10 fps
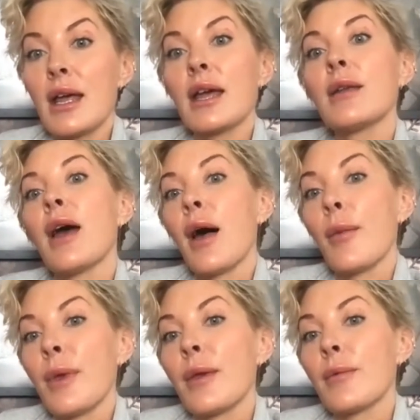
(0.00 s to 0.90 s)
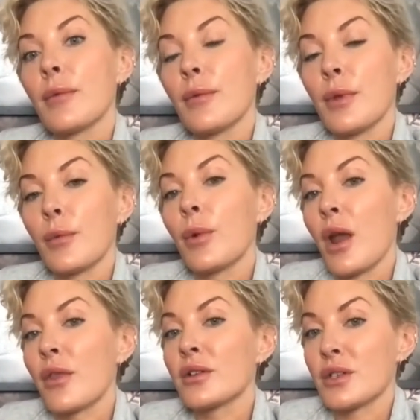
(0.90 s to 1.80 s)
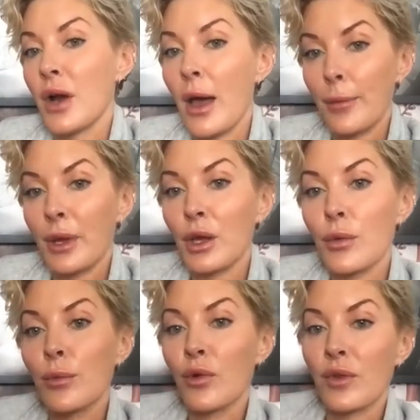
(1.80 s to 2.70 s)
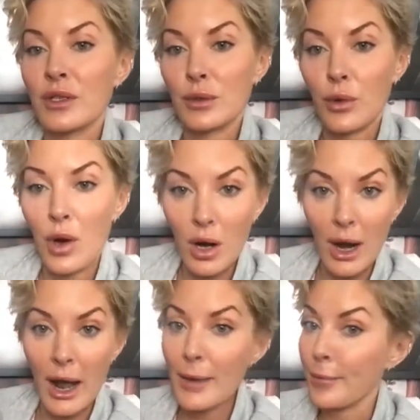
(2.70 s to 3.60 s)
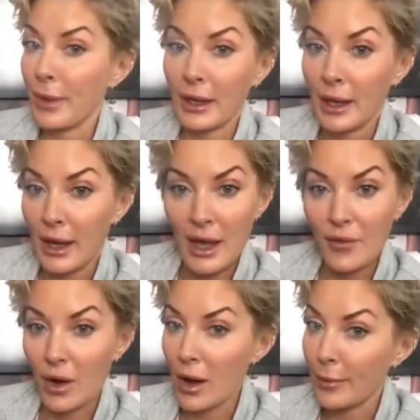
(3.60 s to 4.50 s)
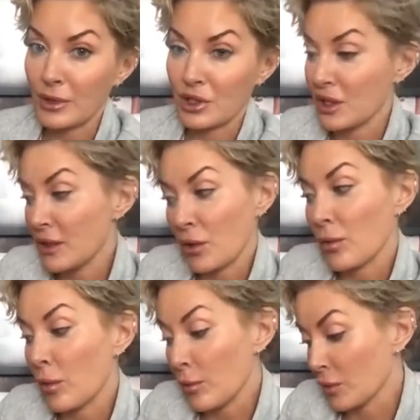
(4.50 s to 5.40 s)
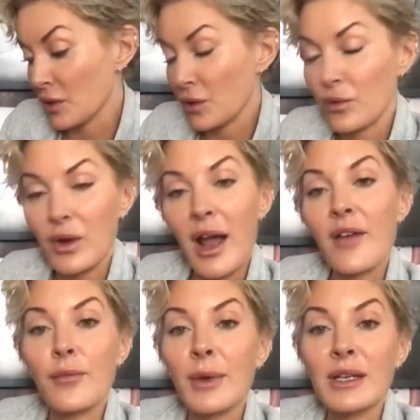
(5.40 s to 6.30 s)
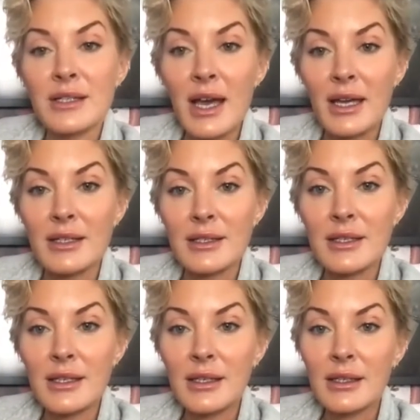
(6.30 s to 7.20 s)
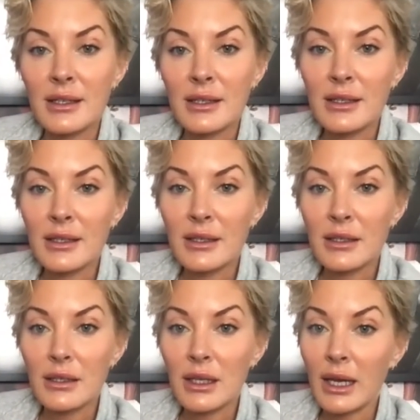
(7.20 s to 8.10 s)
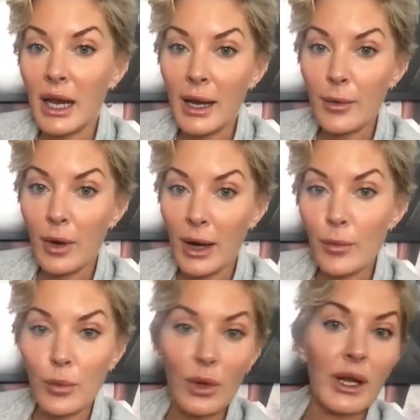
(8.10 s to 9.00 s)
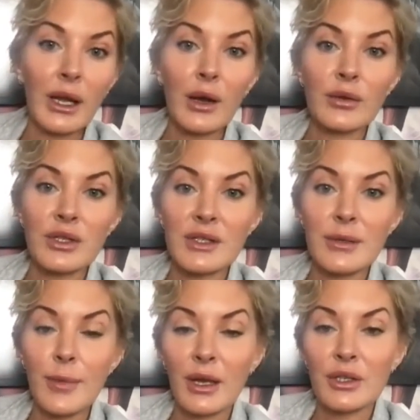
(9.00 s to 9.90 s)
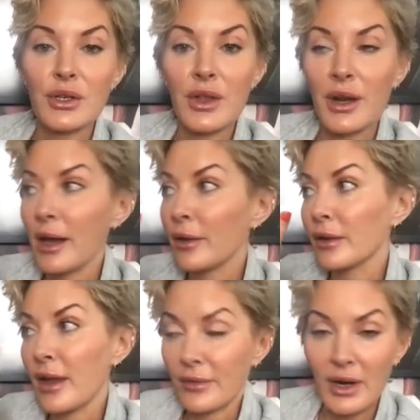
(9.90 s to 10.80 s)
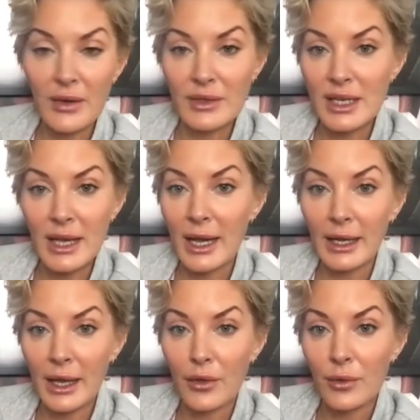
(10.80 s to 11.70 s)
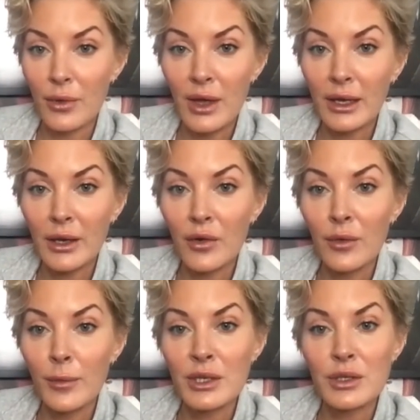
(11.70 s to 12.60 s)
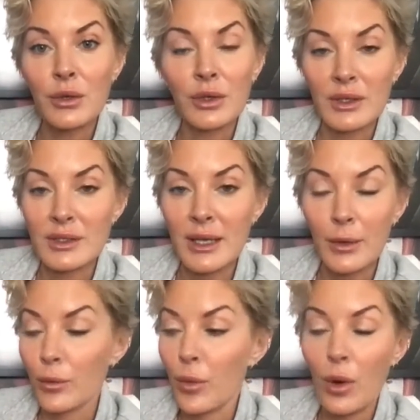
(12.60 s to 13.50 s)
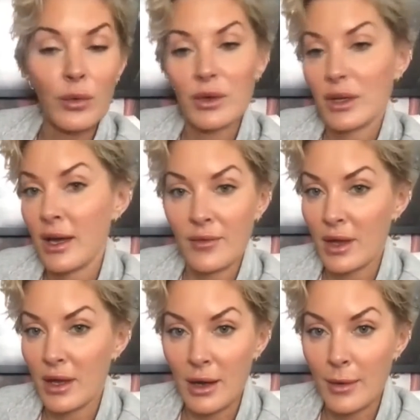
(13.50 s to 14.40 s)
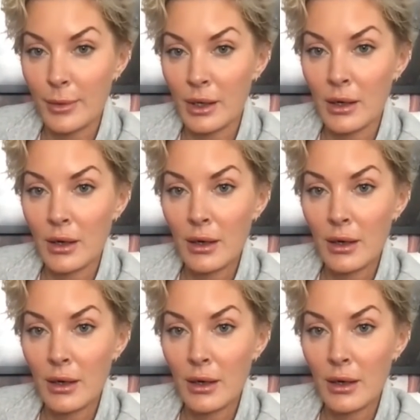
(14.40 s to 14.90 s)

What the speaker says: helping, when others are helping you move into a car. I'm picking Ava up and she's almost over half my size. Like, I'm working out just to make sure that I'll never have a day I can't throw that kid over my shoulder, because I won't have that happen.